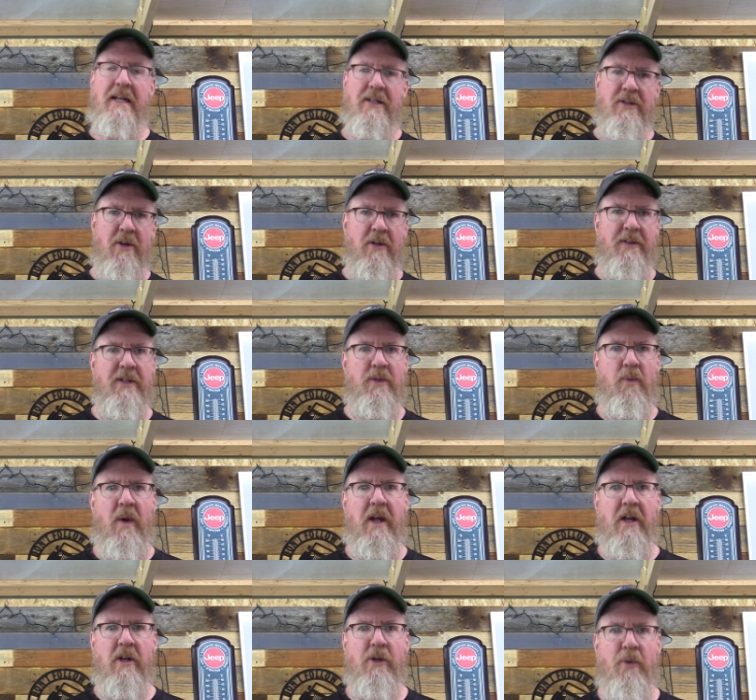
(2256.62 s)
So this
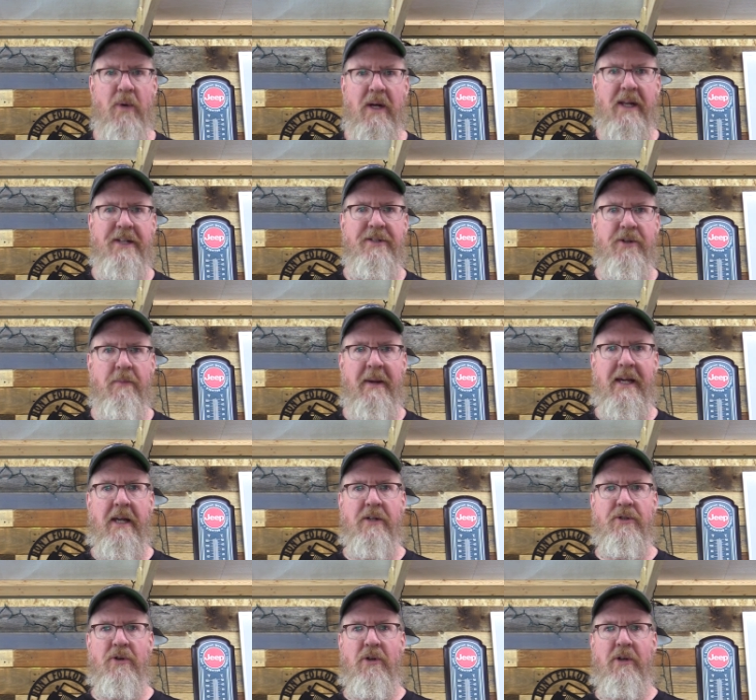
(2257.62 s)
way, you at least you're
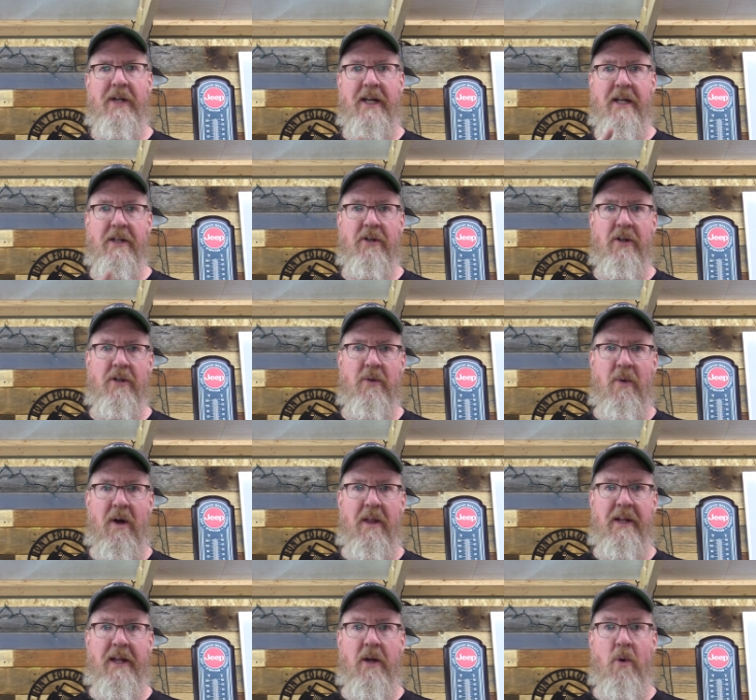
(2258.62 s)
making sure you get a good
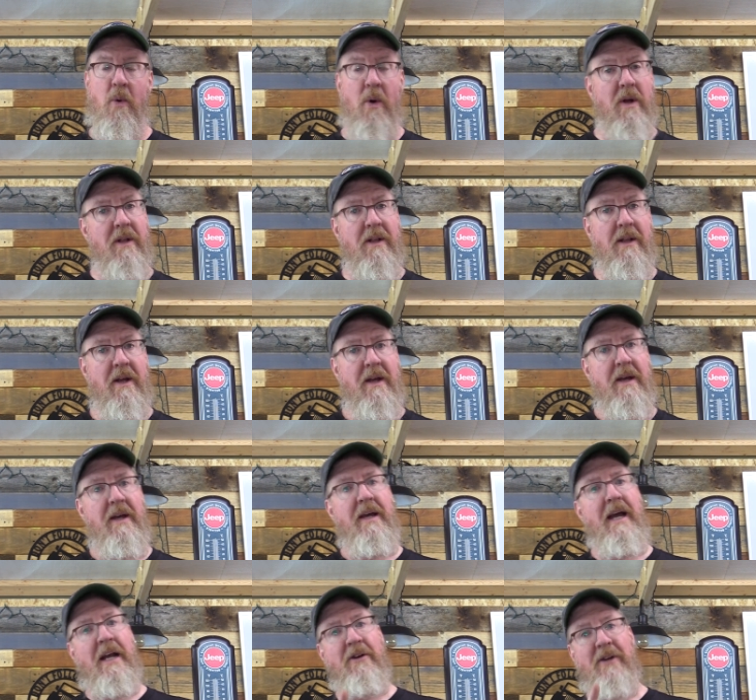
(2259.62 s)
quality oil,
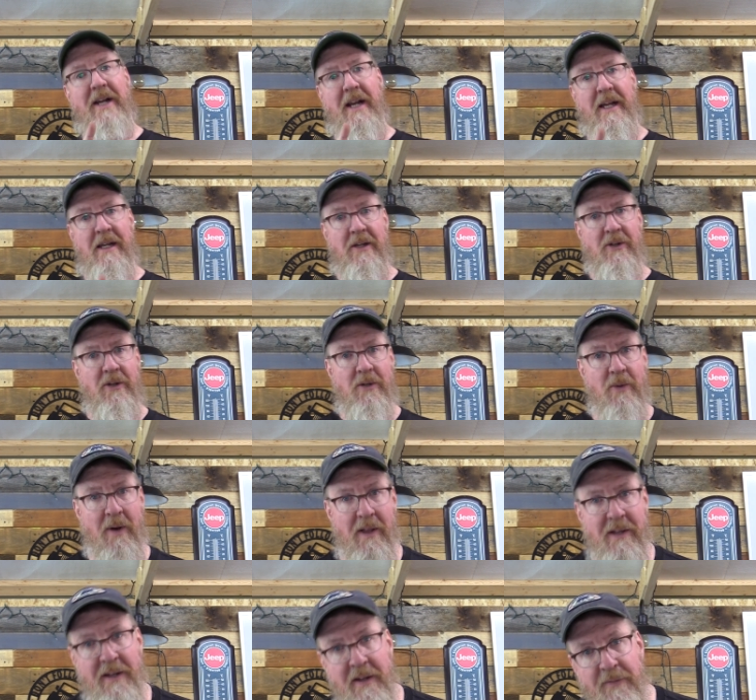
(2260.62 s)
and you're getting a good
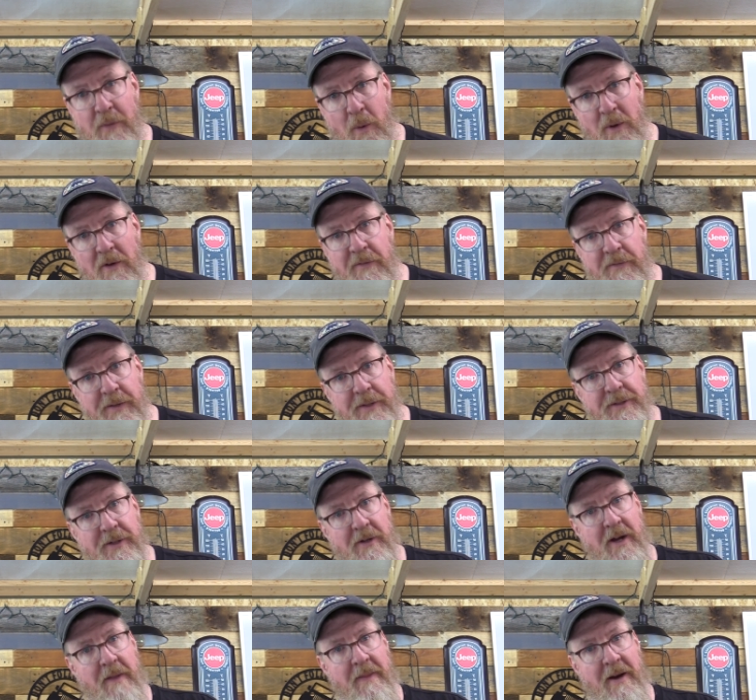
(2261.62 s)
quality oil
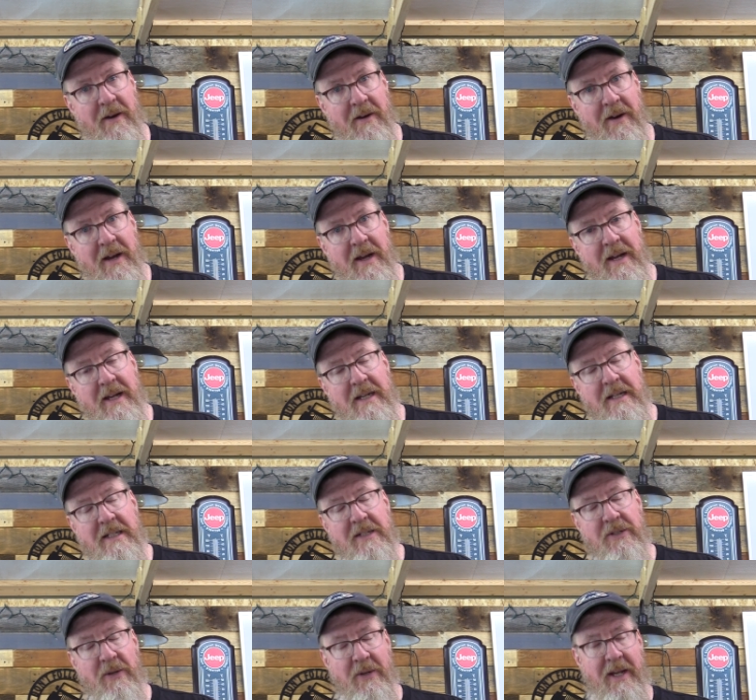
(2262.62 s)
filter on there.
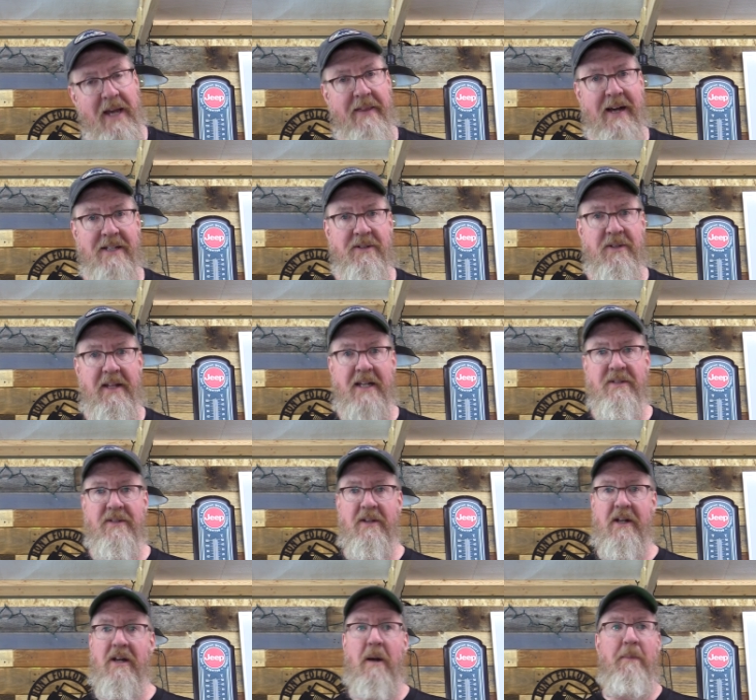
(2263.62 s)
So yeah, that's that's
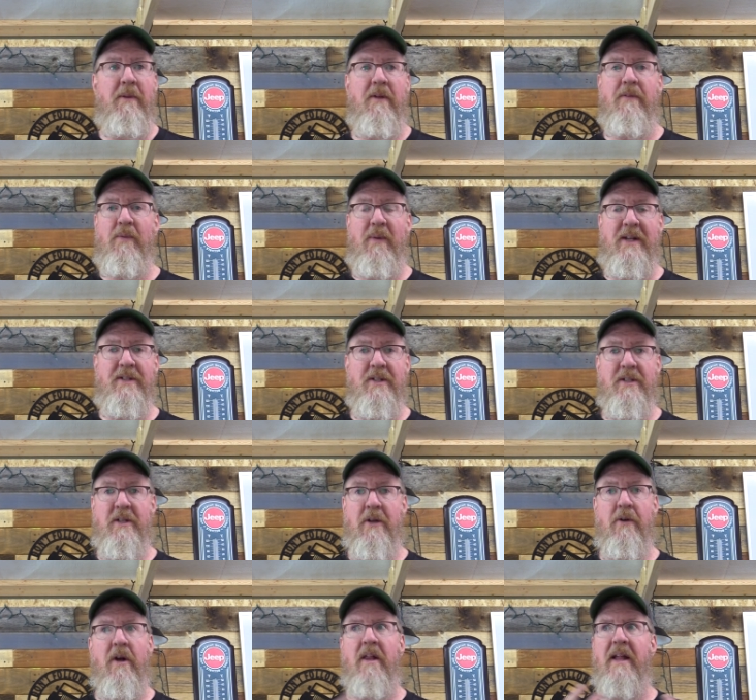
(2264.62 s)
a couple of the reasons.
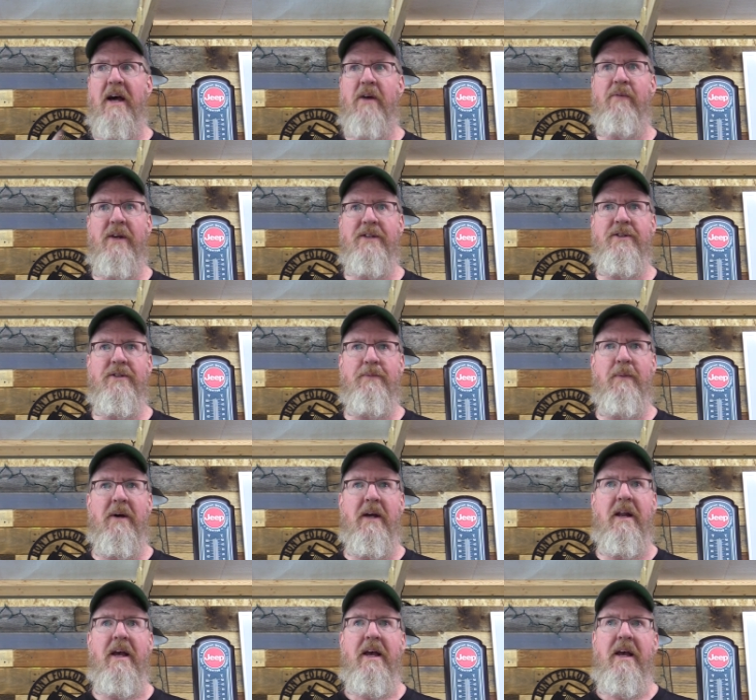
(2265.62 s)
There are a lot of reasons,
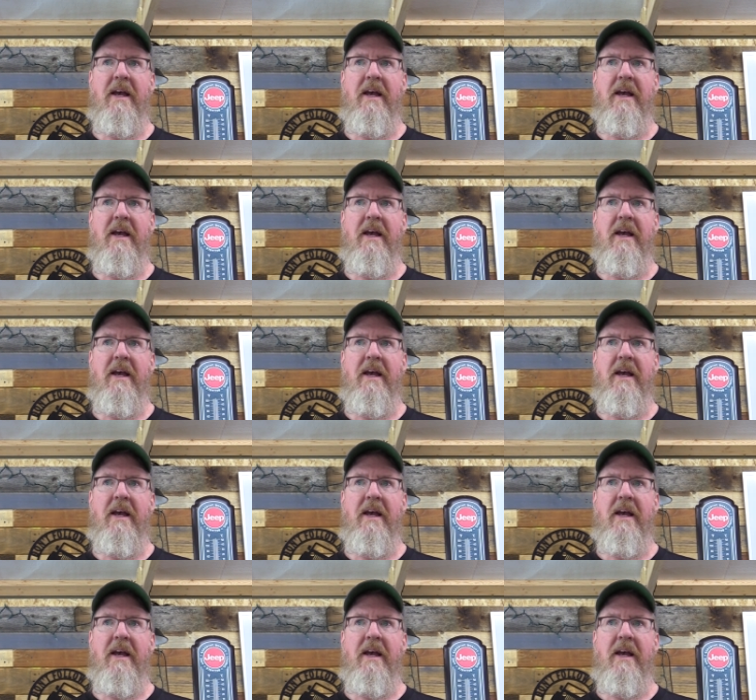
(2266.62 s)
but